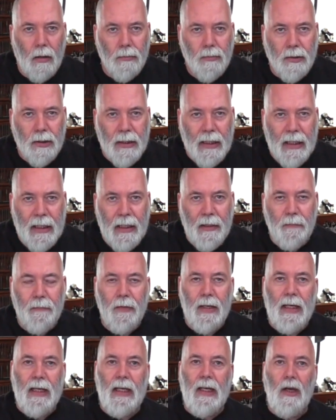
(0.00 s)

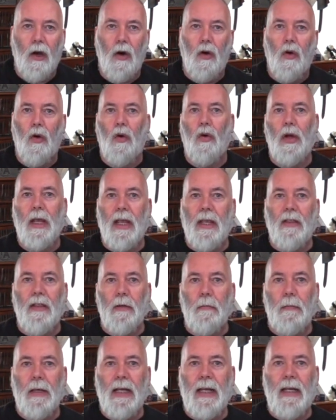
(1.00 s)
TV or in
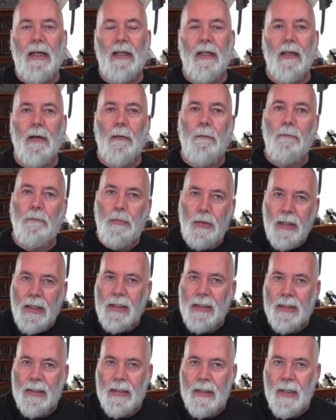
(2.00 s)
the media, but
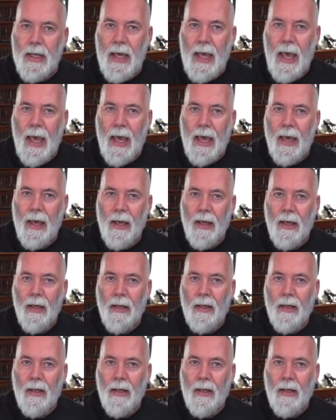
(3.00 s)
it's there.